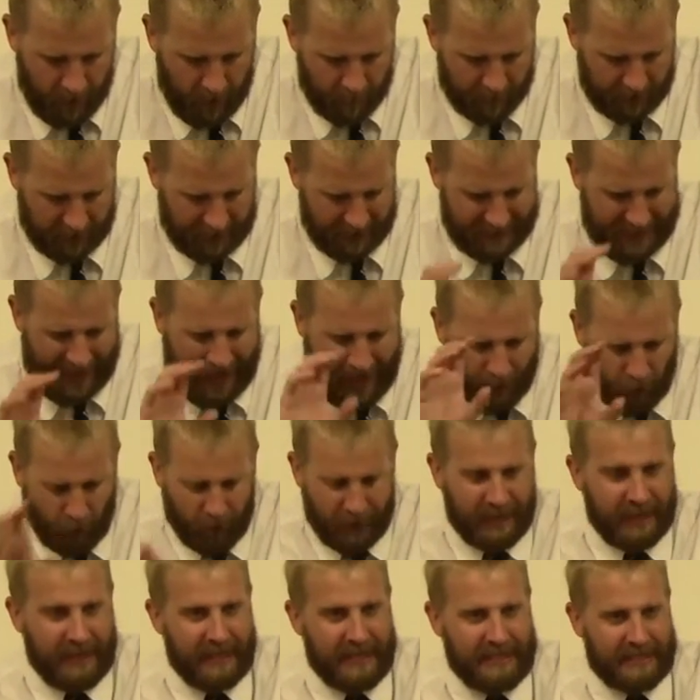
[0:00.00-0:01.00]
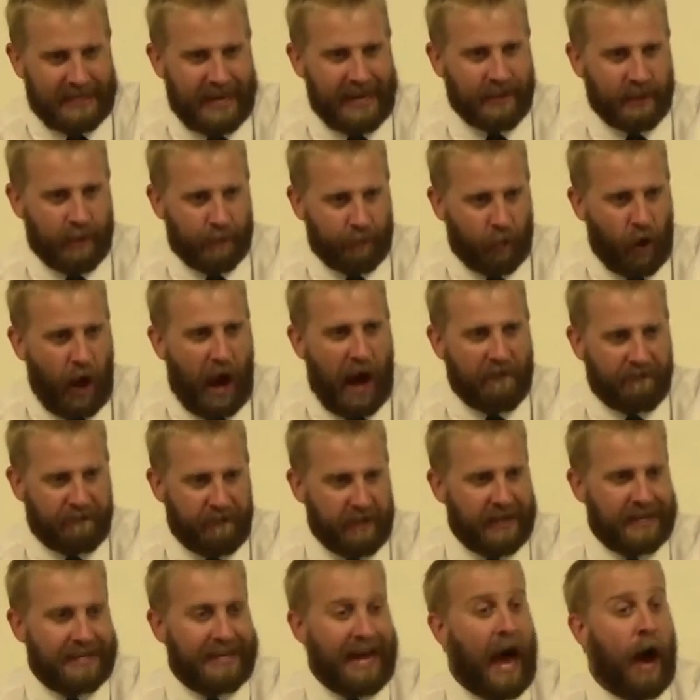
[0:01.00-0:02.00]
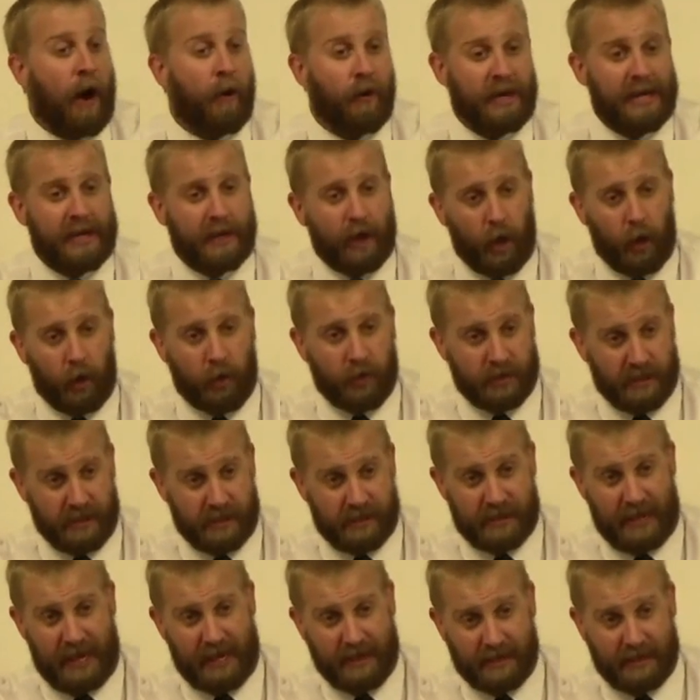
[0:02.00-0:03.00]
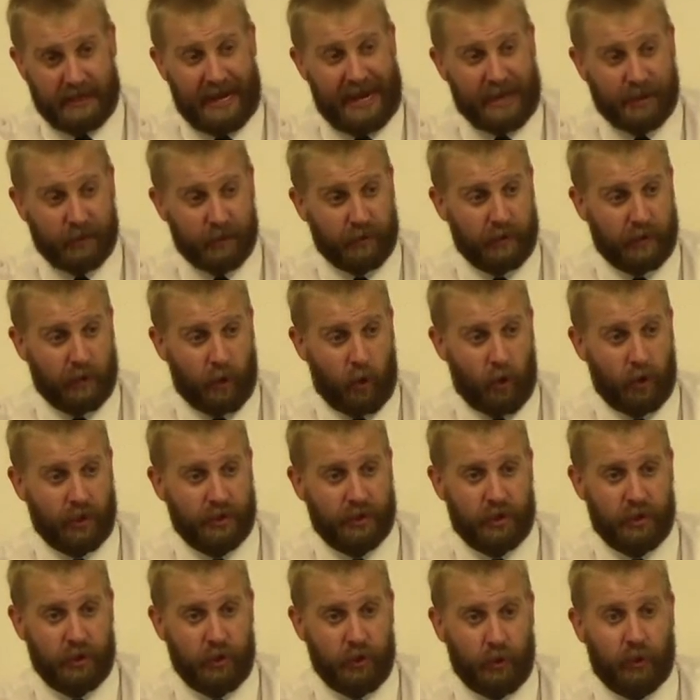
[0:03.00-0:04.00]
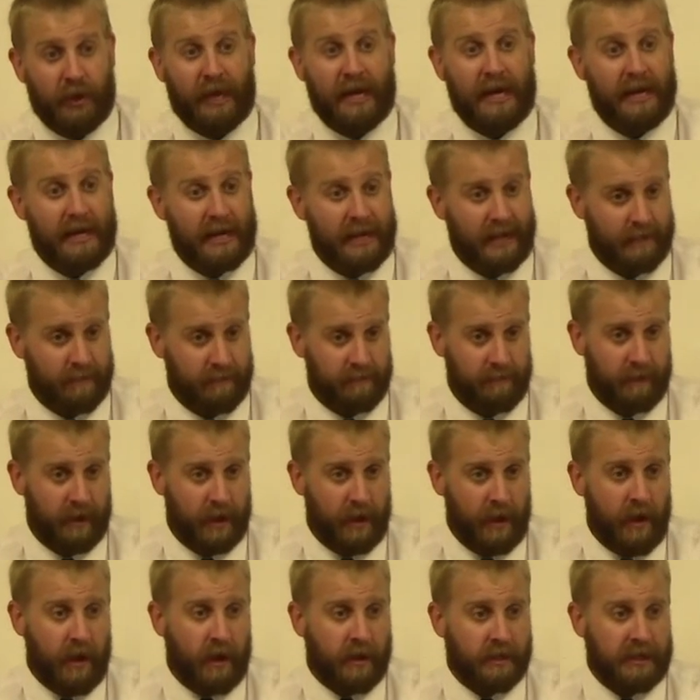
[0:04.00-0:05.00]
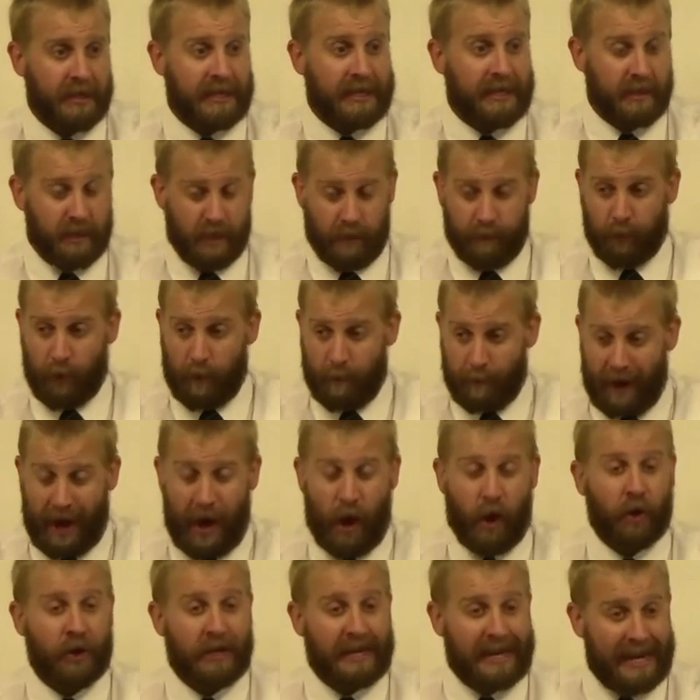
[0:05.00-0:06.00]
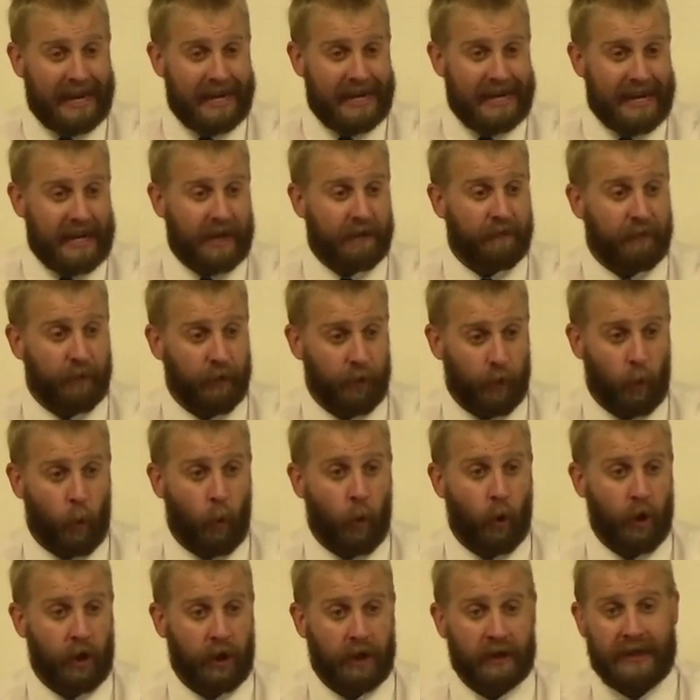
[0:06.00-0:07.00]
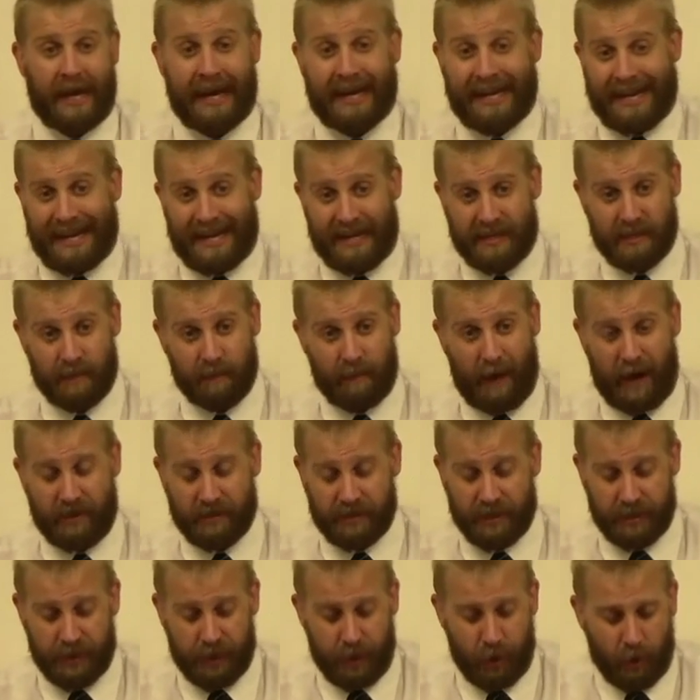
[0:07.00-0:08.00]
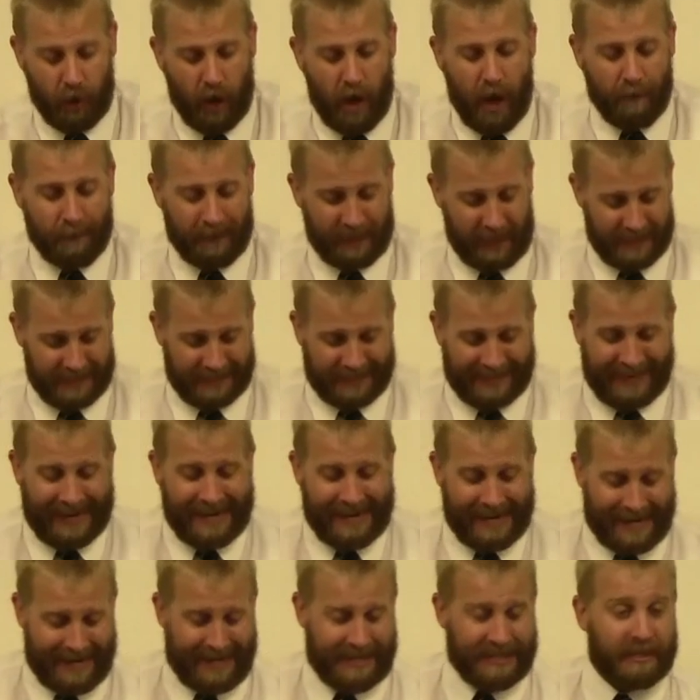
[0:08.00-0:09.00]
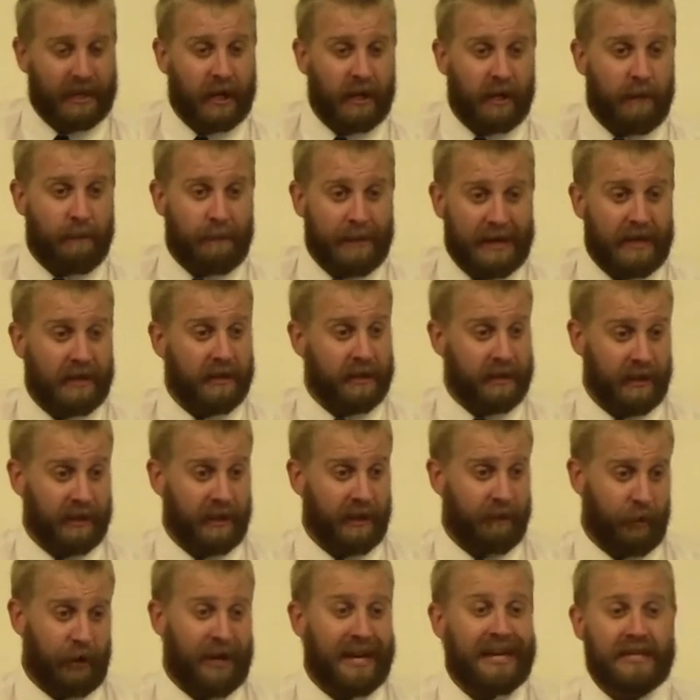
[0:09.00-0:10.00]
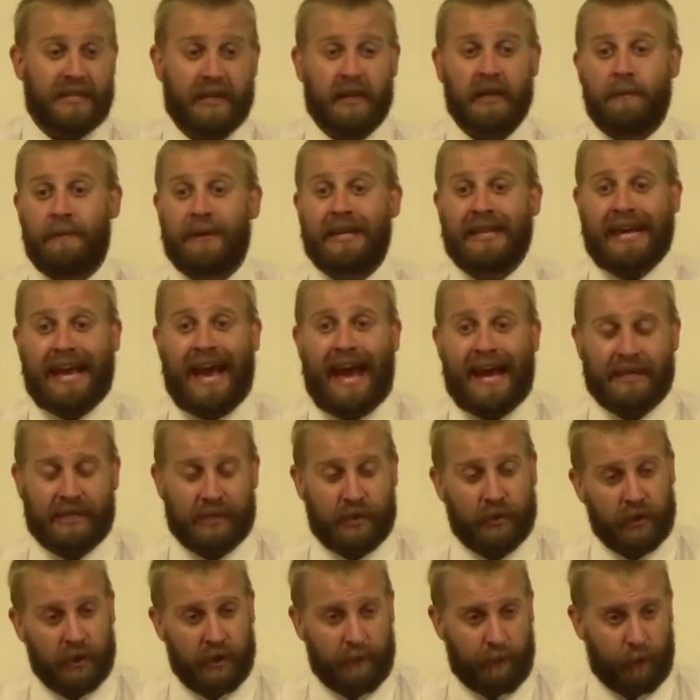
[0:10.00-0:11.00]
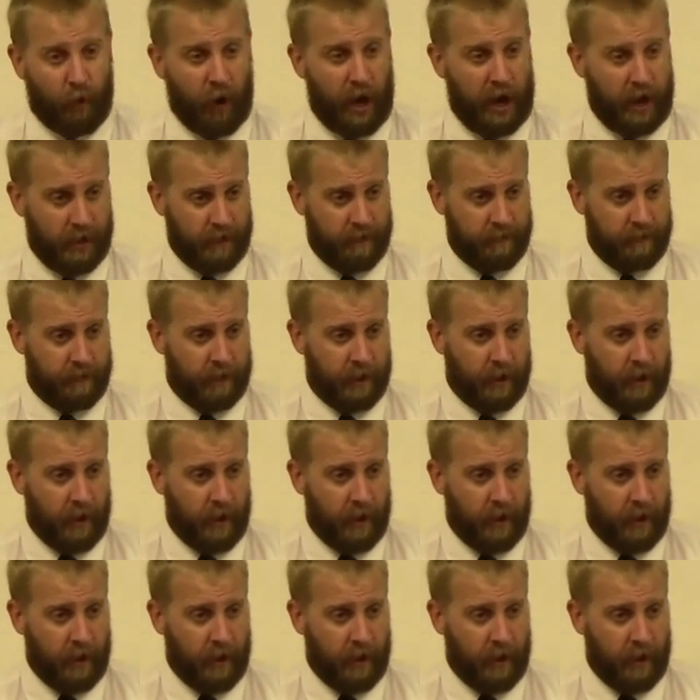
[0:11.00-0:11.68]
because not only did he send the prophet, now he goes and sends an angel of the Lord to Gideon to, to prepare Gideon for the work that he's about to do because Gideon is going to be the deliverer. He's going to be the answer to the prayer.